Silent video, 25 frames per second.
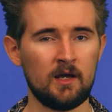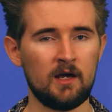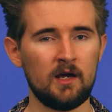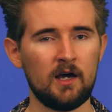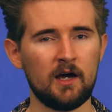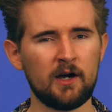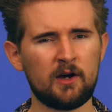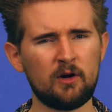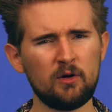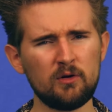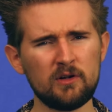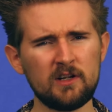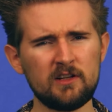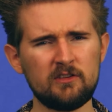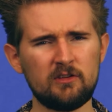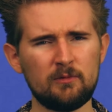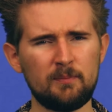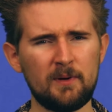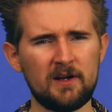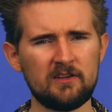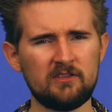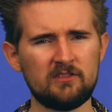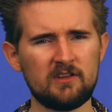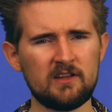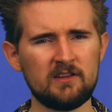According to
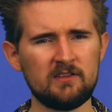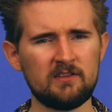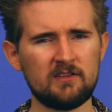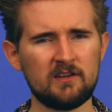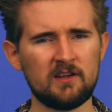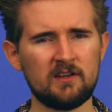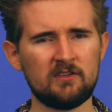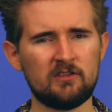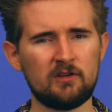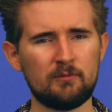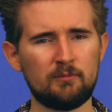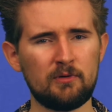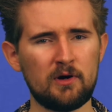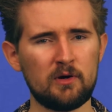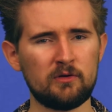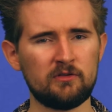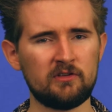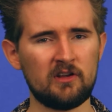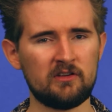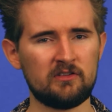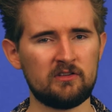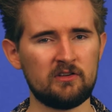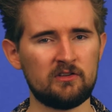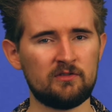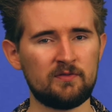past interns, the
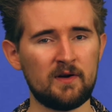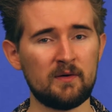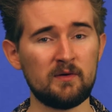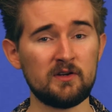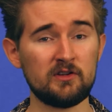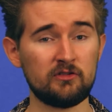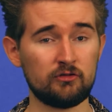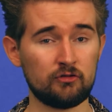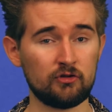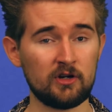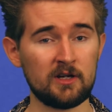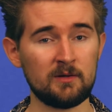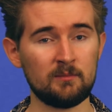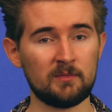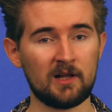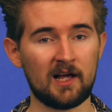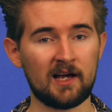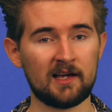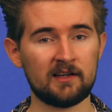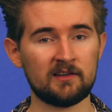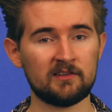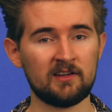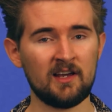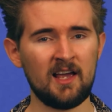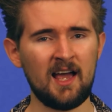process is very
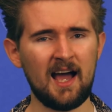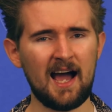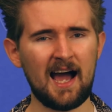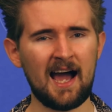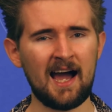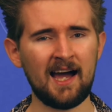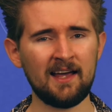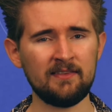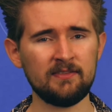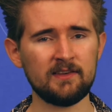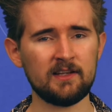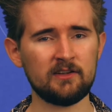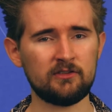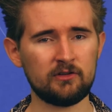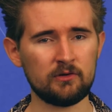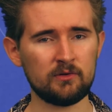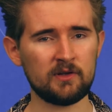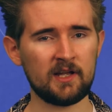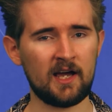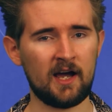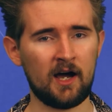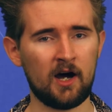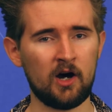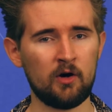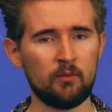streamlined and they do
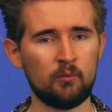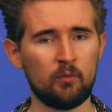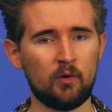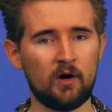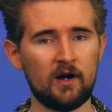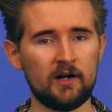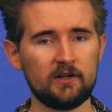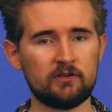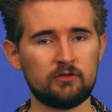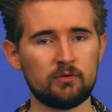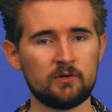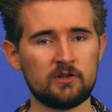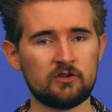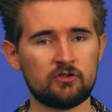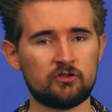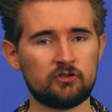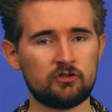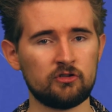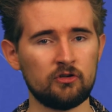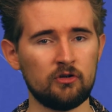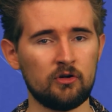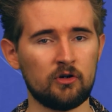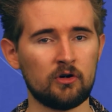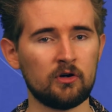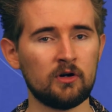their homework to
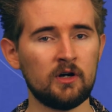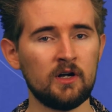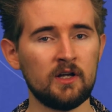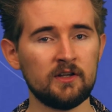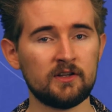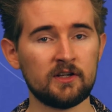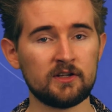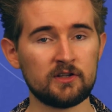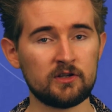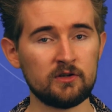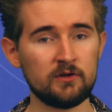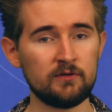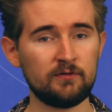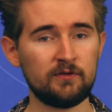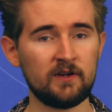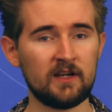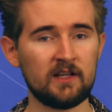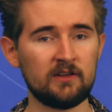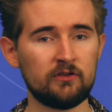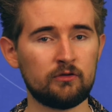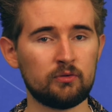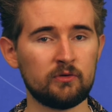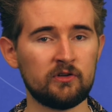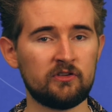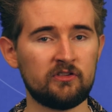ensure that you fit
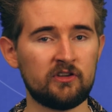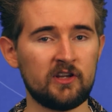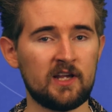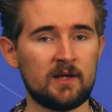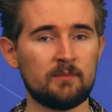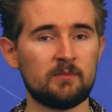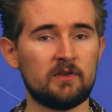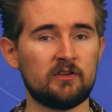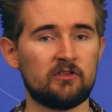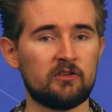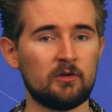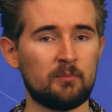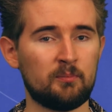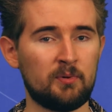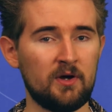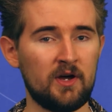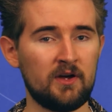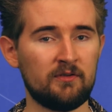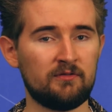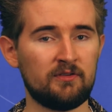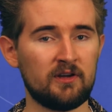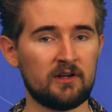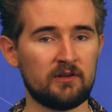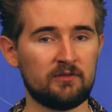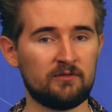into a team that's a
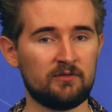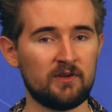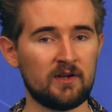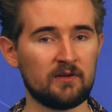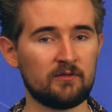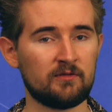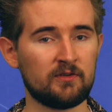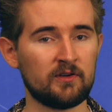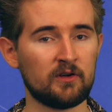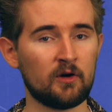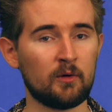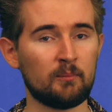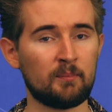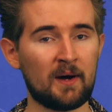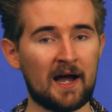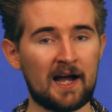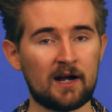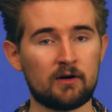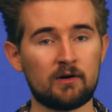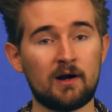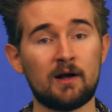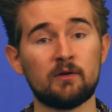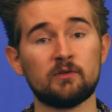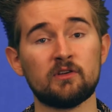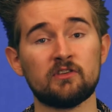perfect fit for your
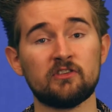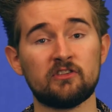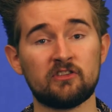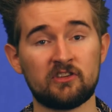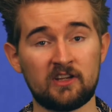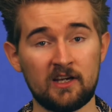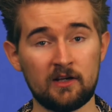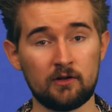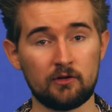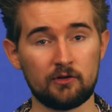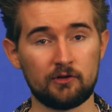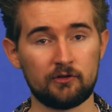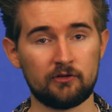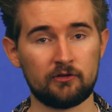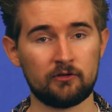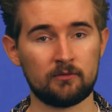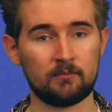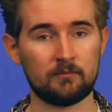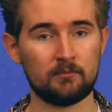background and skills.